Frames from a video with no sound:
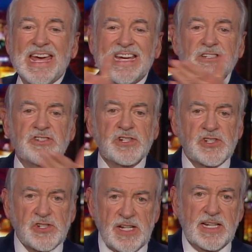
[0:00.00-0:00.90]
into
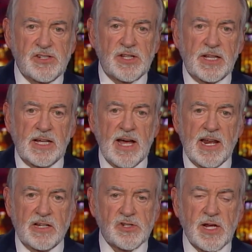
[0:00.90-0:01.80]
cities in the
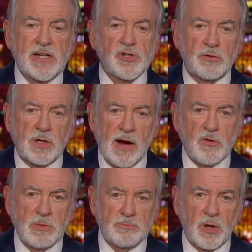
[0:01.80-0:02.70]
United States on
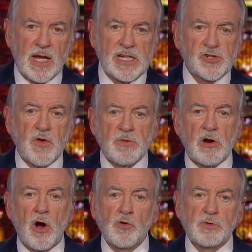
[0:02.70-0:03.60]
government planes from their
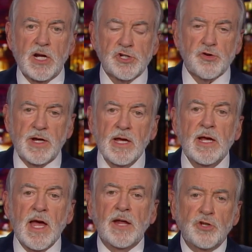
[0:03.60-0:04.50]
home country,
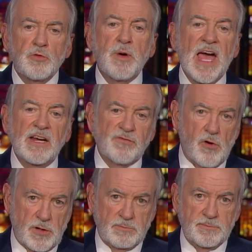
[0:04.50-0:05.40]
and you paid
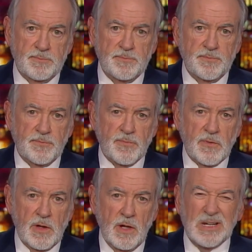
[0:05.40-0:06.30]
for them.
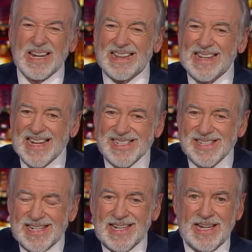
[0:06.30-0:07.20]
Let that
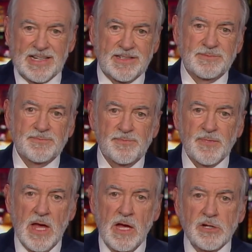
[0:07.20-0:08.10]
sink in.
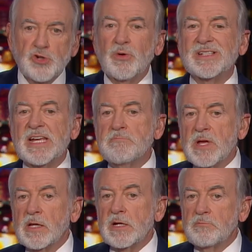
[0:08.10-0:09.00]
20
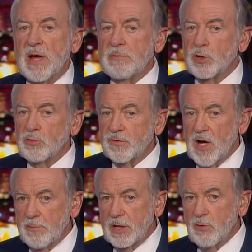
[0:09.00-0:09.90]
million people who have
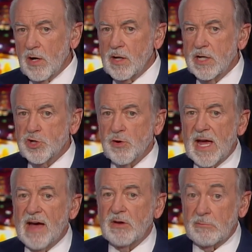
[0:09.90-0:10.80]
come into our country
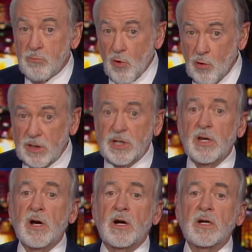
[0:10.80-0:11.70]
having broken the
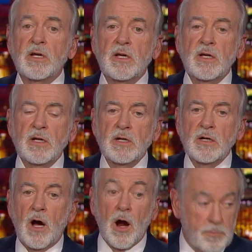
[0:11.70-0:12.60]
law
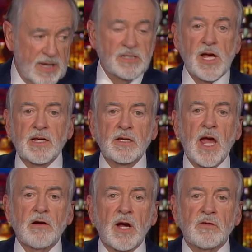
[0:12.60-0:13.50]
are being taken
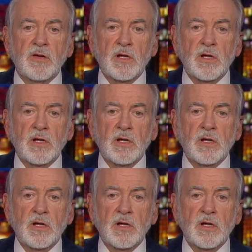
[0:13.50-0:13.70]
care of.